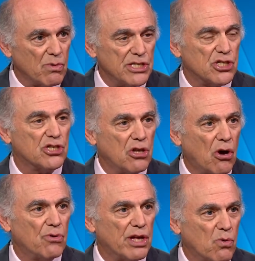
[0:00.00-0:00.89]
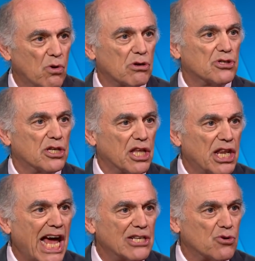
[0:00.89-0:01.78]
We just know that it works in the
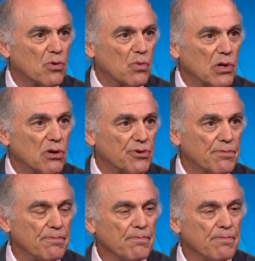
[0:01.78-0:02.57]
natural world.